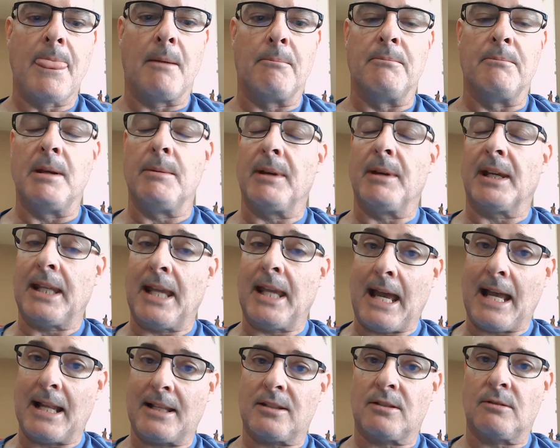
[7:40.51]

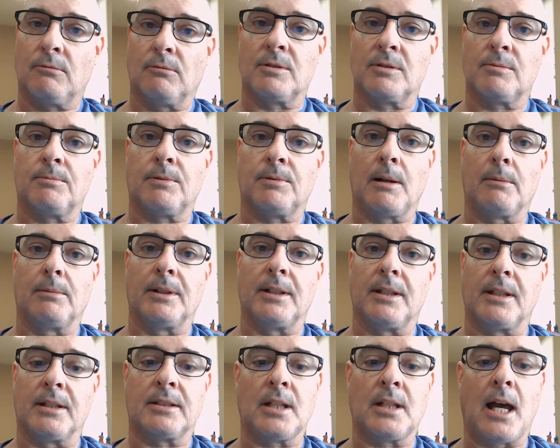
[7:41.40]
Mimikatz was probably
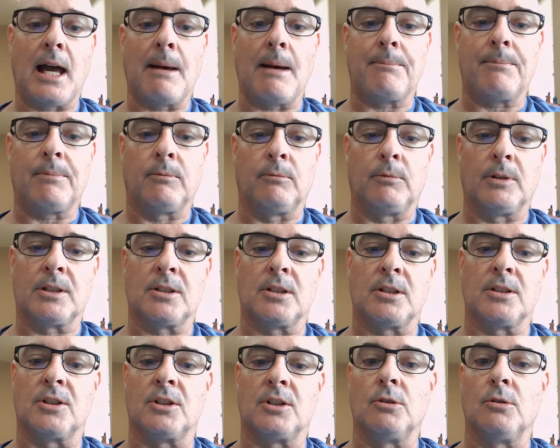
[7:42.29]
the top, which
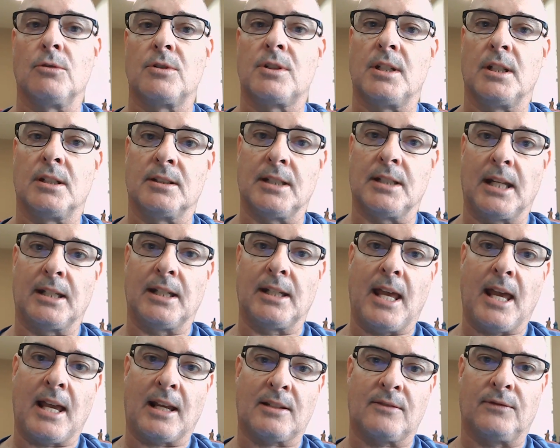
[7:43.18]
is used in data
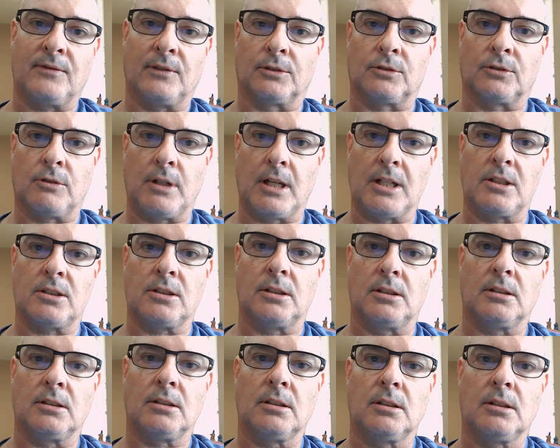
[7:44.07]

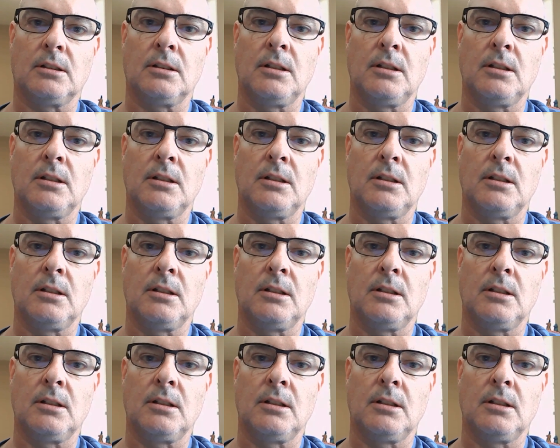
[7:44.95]
exfiltration.